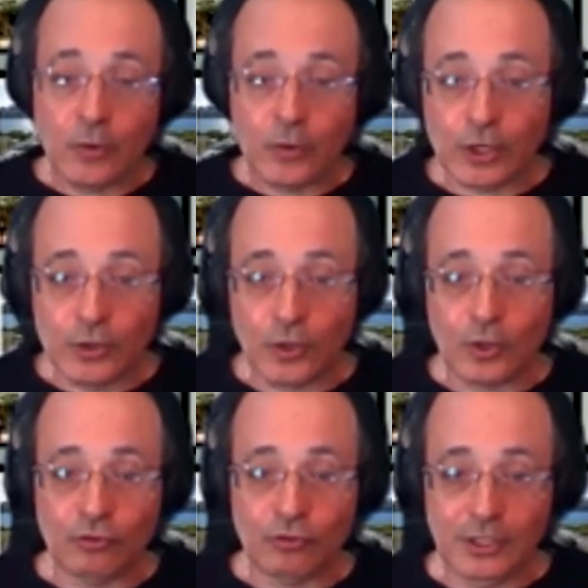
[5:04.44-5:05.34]

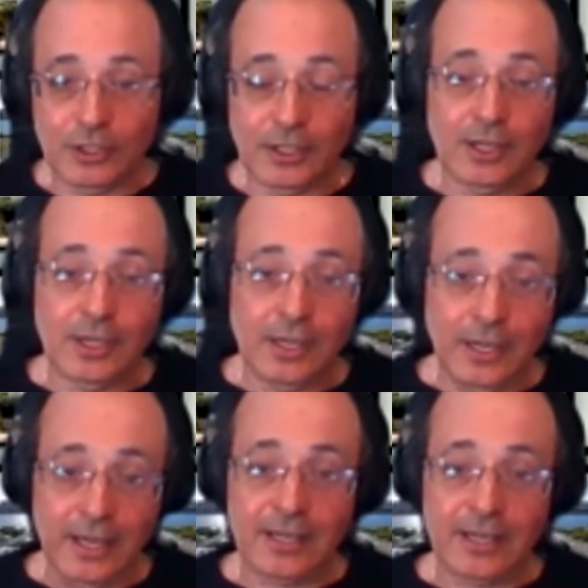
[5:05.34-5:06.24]
technology.
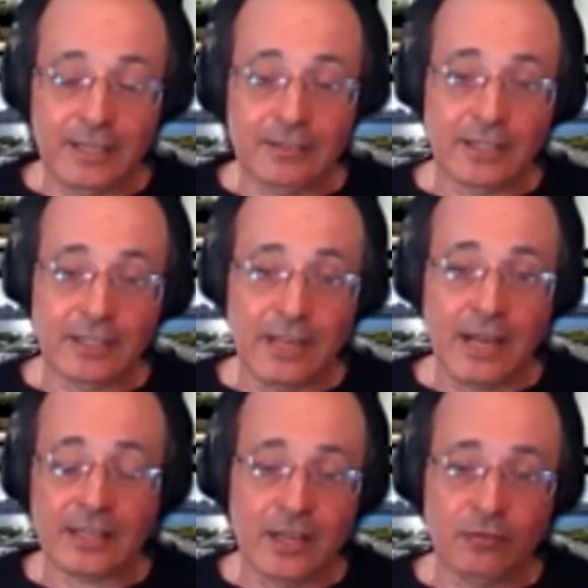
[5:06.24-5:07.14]
And as a
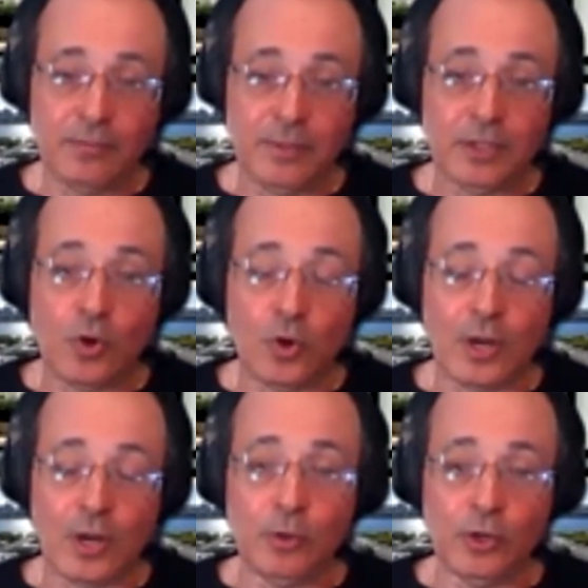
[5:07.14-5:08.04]
result, I have been
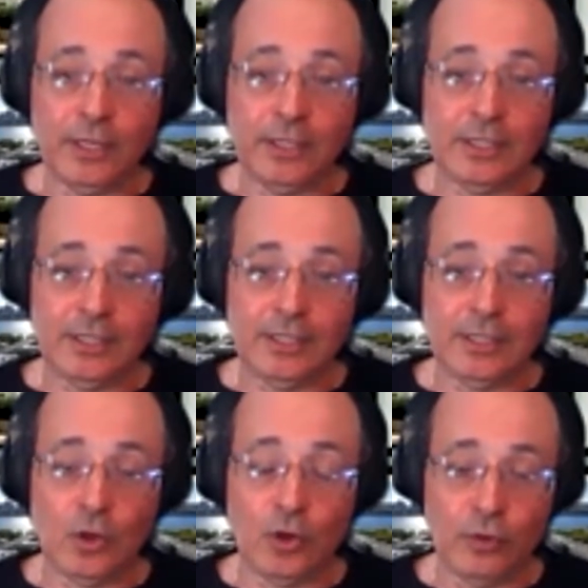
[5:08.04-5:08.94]

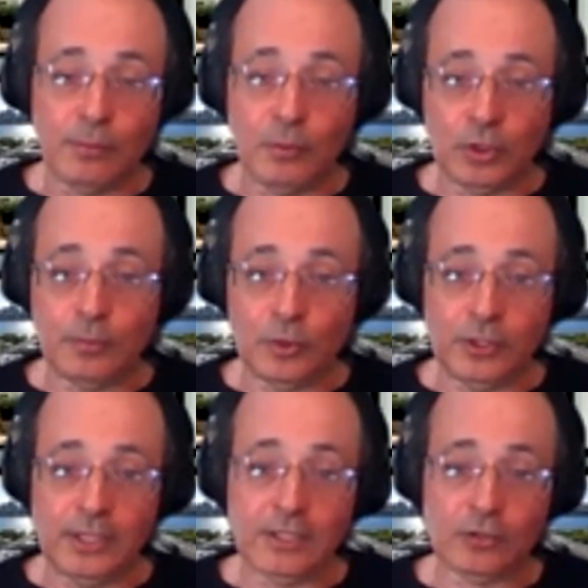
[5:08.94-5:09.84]
collaborating over multiple
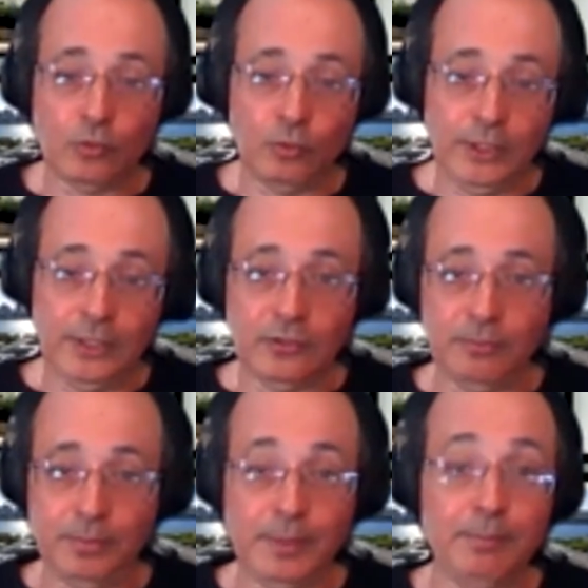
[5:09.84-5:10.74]
years with
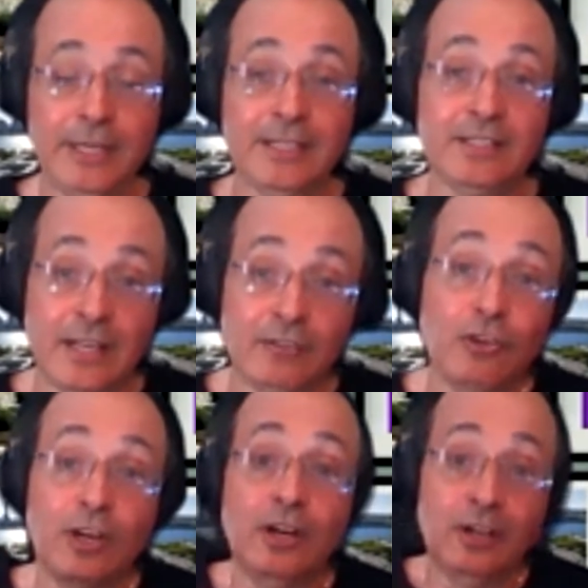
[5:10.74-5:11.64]
people at
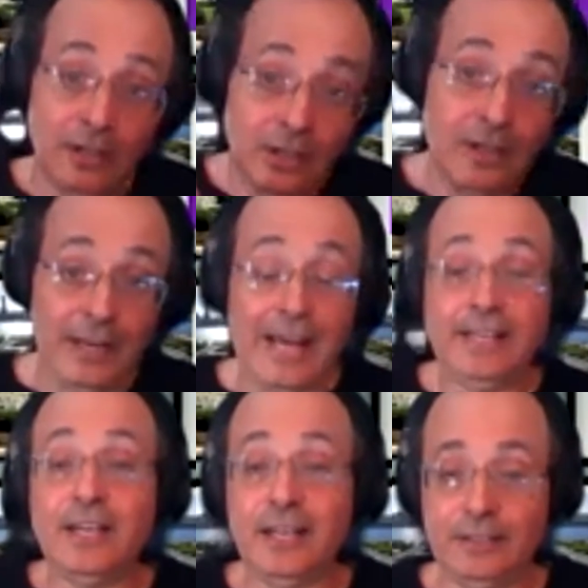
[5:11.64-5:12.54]
Accenture, like Ken.